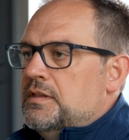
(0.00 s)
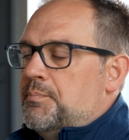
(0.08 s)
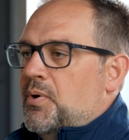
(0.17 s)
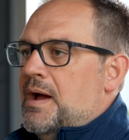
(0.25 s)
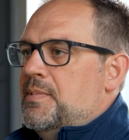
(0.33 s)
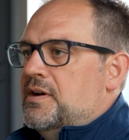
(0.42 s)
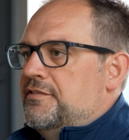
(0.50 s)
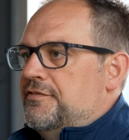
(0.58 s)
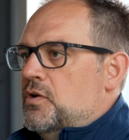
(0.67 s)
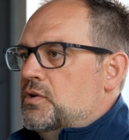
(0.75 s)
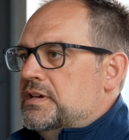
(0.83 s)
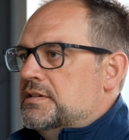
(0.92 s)
The primary
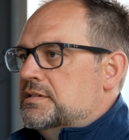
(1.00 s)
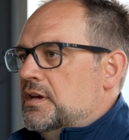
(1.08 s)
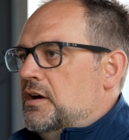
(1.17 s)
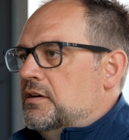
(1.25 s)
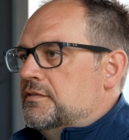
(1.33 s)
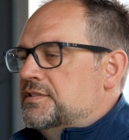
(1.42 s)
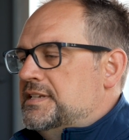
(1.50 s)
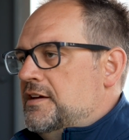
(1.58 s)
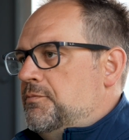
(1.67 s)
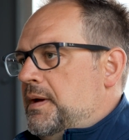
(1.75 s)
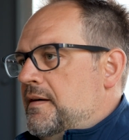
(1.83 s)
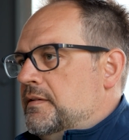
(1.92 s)
focus of
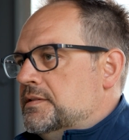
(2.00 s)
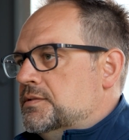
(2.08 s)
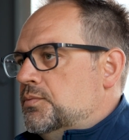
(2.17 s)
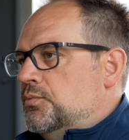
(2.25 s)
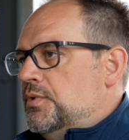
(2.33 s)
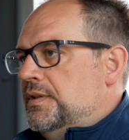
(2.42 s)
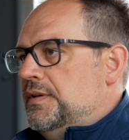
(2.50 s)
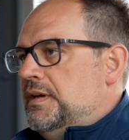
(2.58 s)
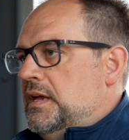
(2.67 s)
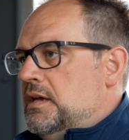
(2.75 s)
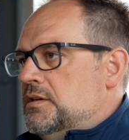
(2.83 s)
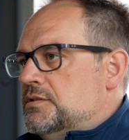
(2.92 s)
SafeBalance
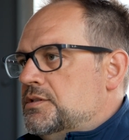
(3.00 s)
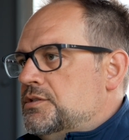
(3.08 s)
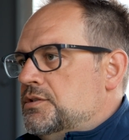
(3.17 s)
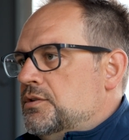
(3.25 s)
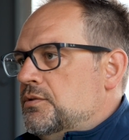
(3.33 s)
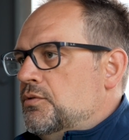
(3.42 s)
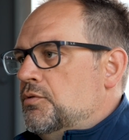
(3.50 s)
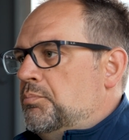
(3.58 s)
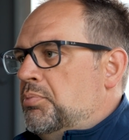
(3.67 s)
really is to